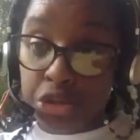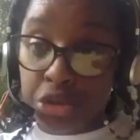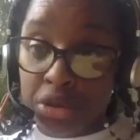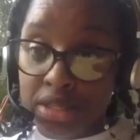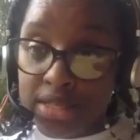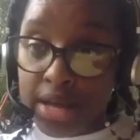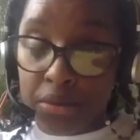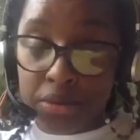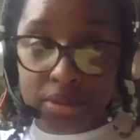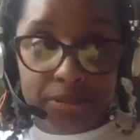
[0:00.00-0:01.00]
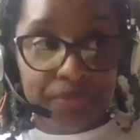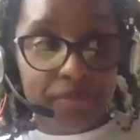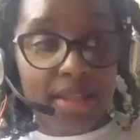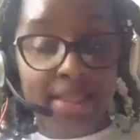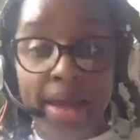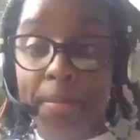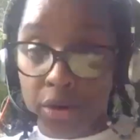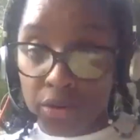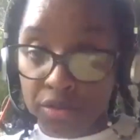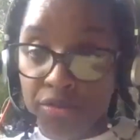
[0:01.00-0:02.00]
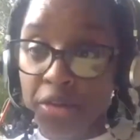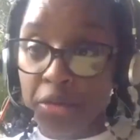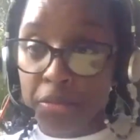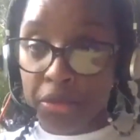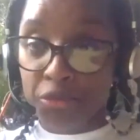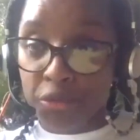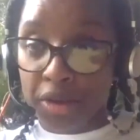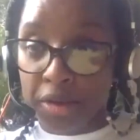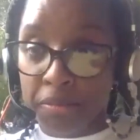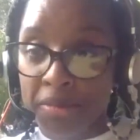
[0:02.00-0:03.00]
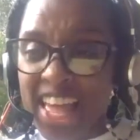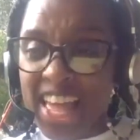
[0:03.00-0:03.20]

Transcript: Shirley's house that my grandfather built for him.